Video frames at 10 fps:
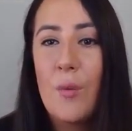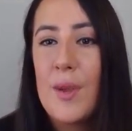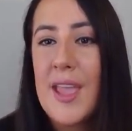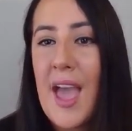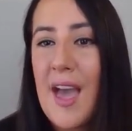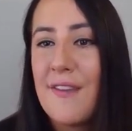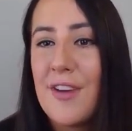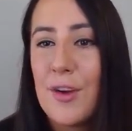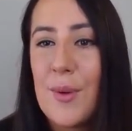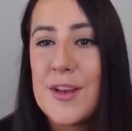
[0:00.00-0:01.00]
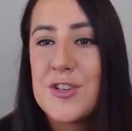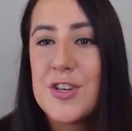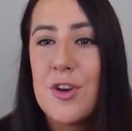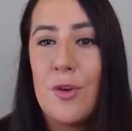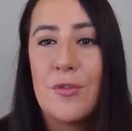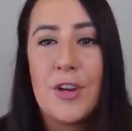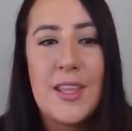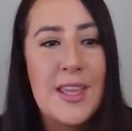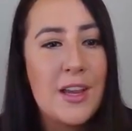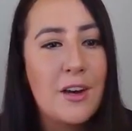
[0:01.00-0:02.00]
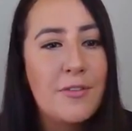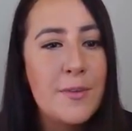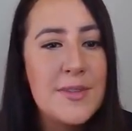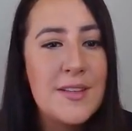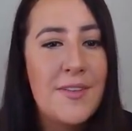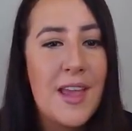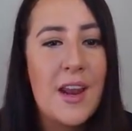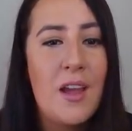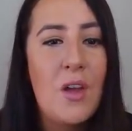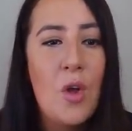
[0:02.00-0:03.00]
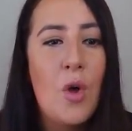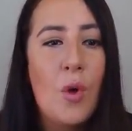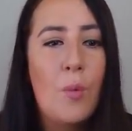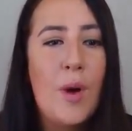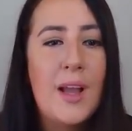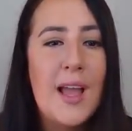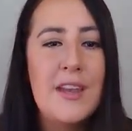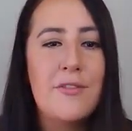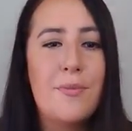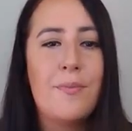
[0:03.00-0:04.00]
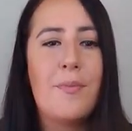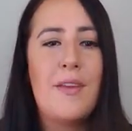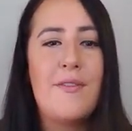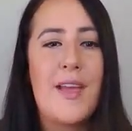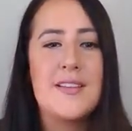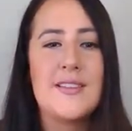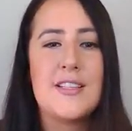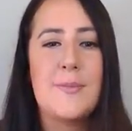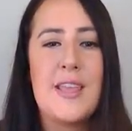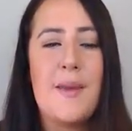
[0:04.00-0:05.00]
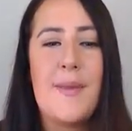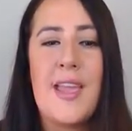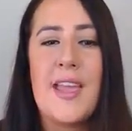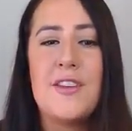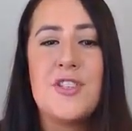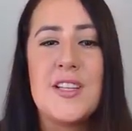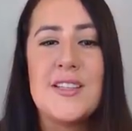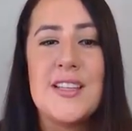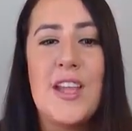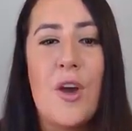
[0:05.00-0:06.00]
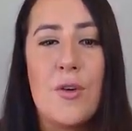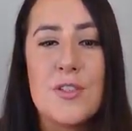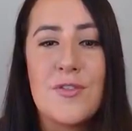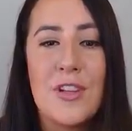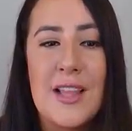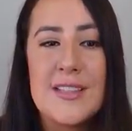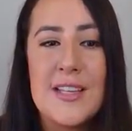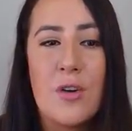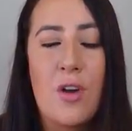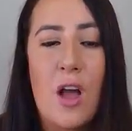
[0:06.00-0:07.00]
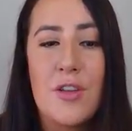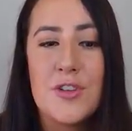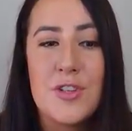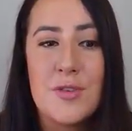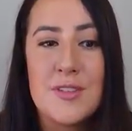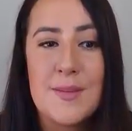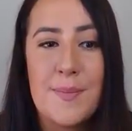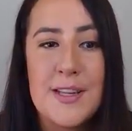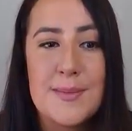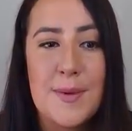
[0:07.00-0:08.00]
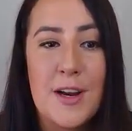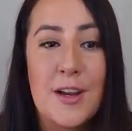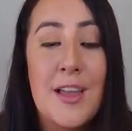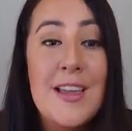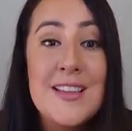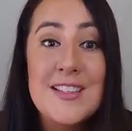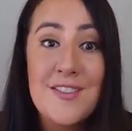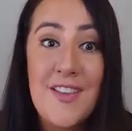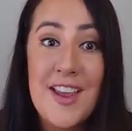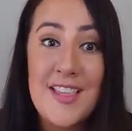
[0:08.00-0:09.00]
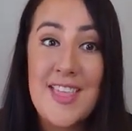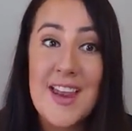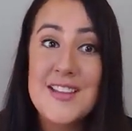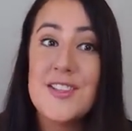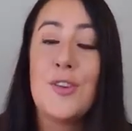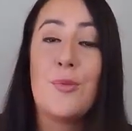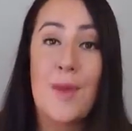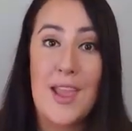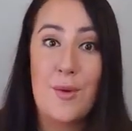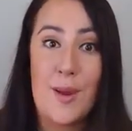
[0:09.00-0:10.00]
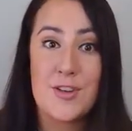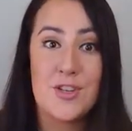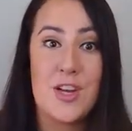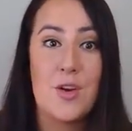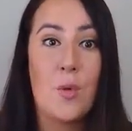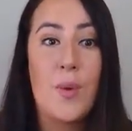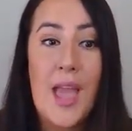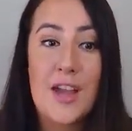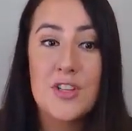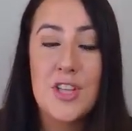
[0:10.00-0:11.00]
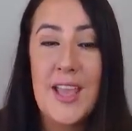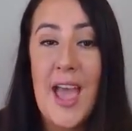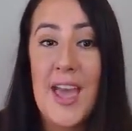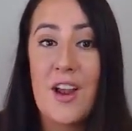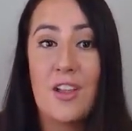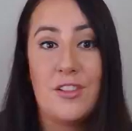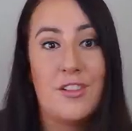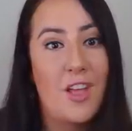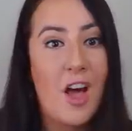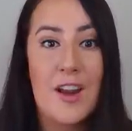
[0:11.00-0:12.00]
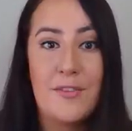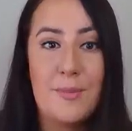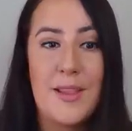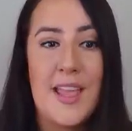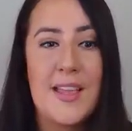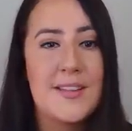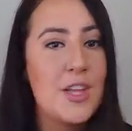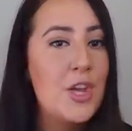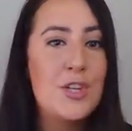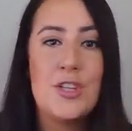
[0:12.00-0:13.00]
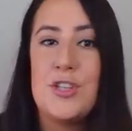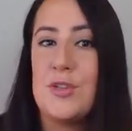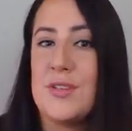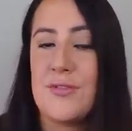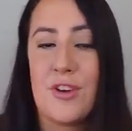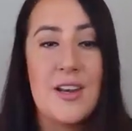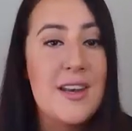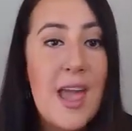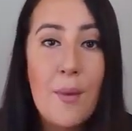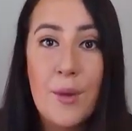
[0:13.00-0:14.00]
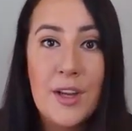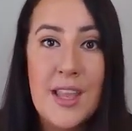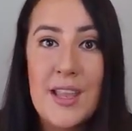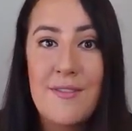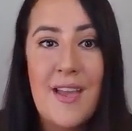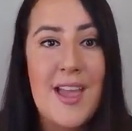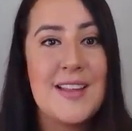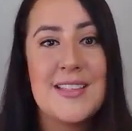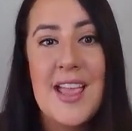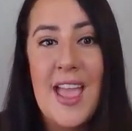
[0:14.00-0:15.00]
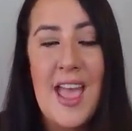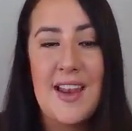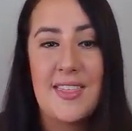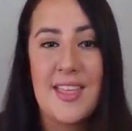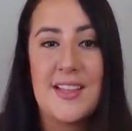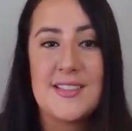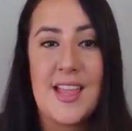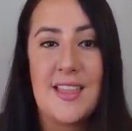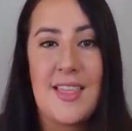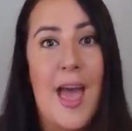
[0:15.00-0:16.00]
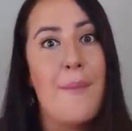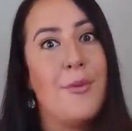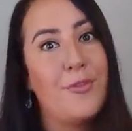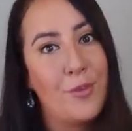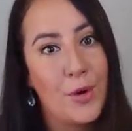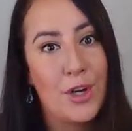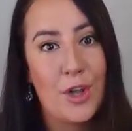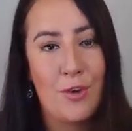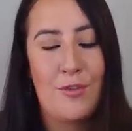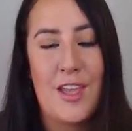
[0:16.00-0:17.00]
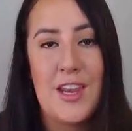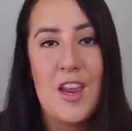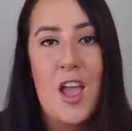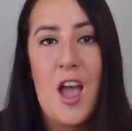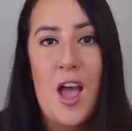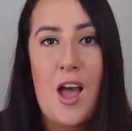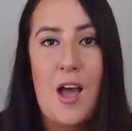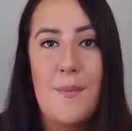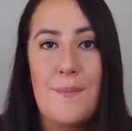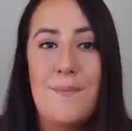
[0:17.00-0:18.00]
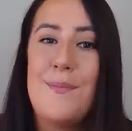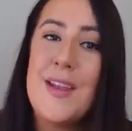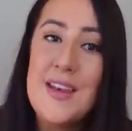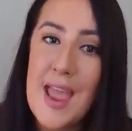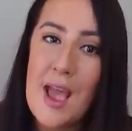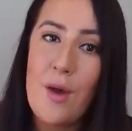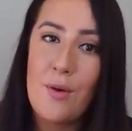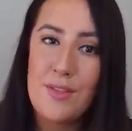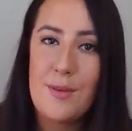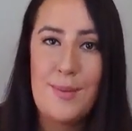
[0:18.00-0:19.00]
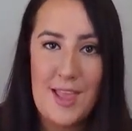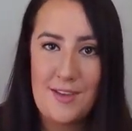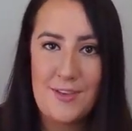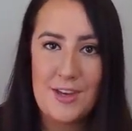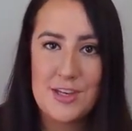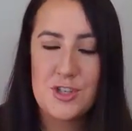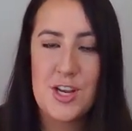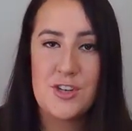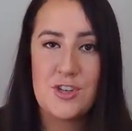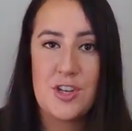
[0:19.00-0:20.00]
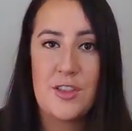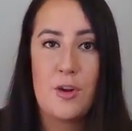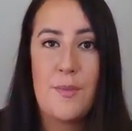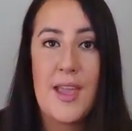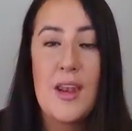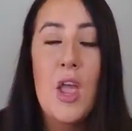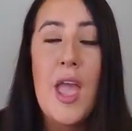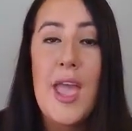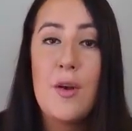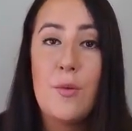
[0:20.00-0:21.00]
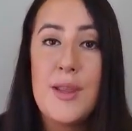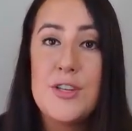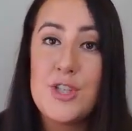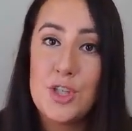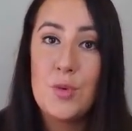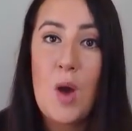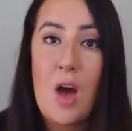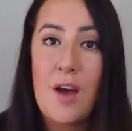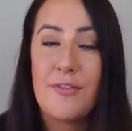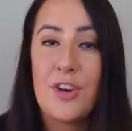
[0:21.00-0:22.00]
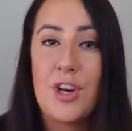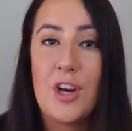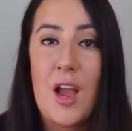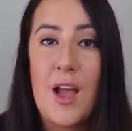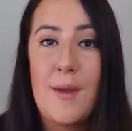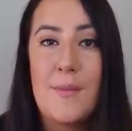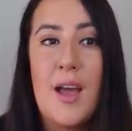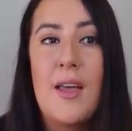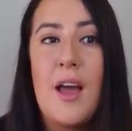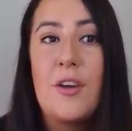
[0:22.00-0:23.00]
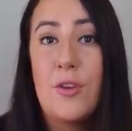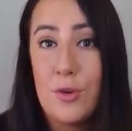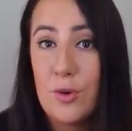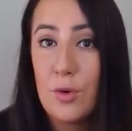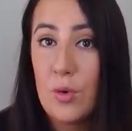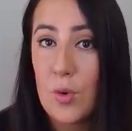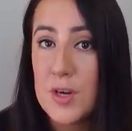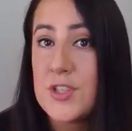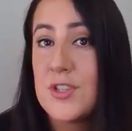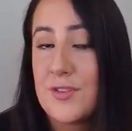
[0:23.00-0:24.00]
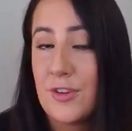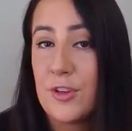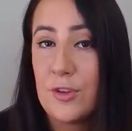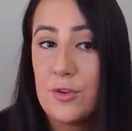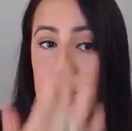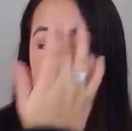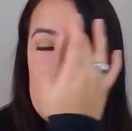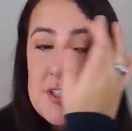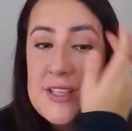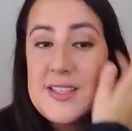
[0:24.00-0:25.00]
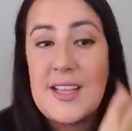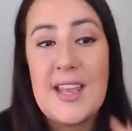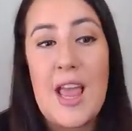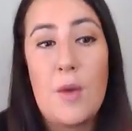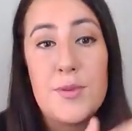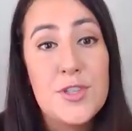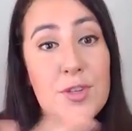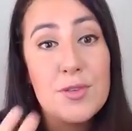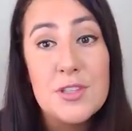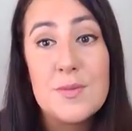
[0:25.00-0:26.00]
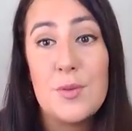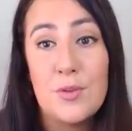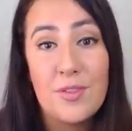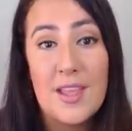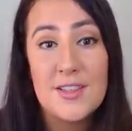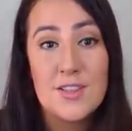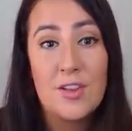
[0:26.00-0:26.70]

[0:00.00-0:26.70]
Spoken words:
We have a question over here from Savannah. What kind of events does PMAHCC host for Latino college students in Pittsburgh? Savannah, that is a great question. We actually had a lot of plans to do different networking events and things like that before COVID. But now the playing field has changed a little bit, and we do offer a Google course or different Google courses that can help students move things